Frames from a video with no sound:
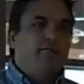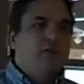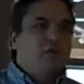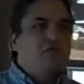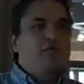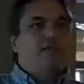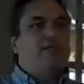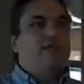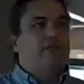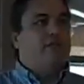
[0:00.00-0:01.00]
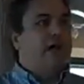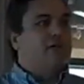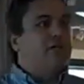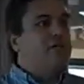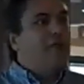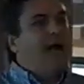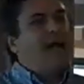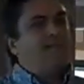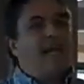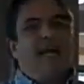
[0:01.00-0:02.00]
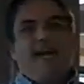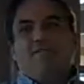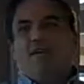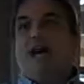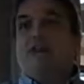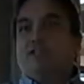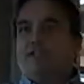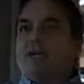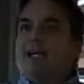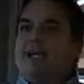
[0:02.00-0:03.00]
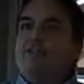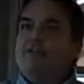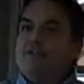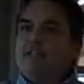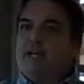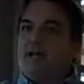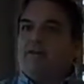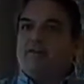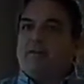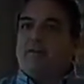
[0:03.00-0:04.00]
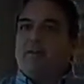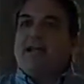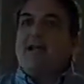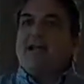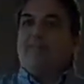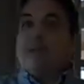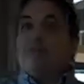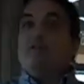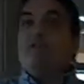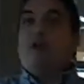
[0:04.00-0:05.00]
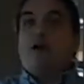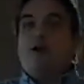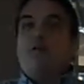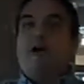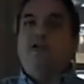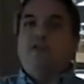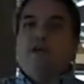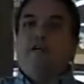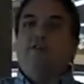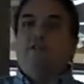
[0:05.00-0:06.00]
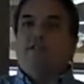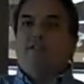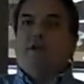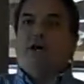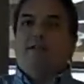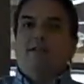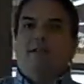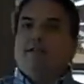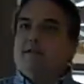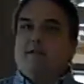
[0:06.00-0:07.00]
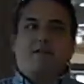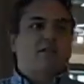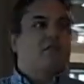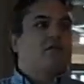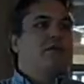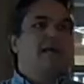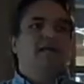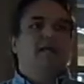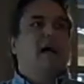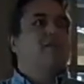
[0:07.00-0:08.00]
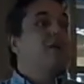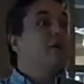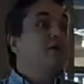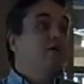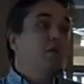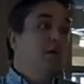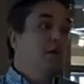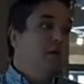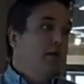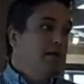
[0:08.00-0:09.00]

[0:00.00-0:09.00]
Don't reduce your value. You have to have value in yourself. And if people don't want to buy your value, guess what? There's someone else out there who will.